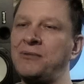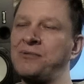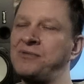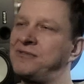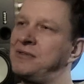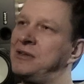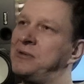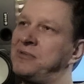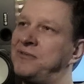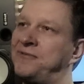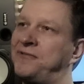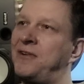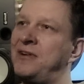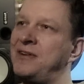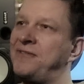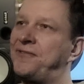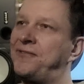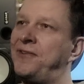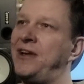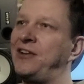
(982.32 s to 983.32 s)
was
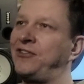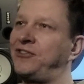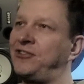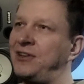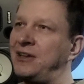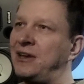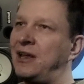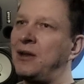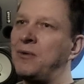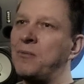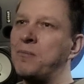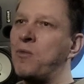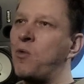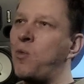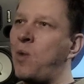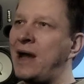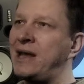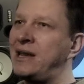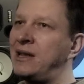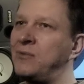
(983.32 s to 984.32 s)
very fresh, you know, the
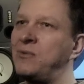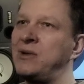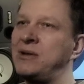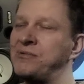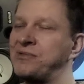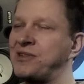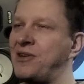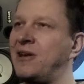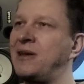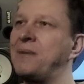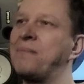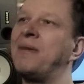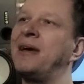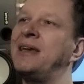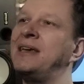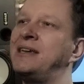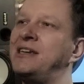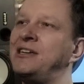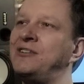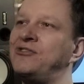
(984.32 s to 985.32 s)
way that we was kind of
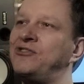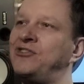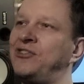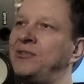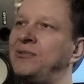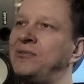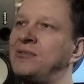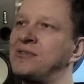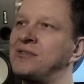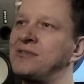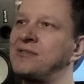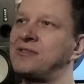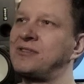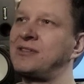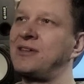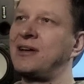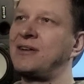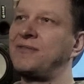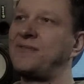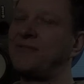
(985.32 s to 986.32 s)
making tunes and
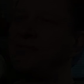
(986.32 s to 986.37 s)
stuff.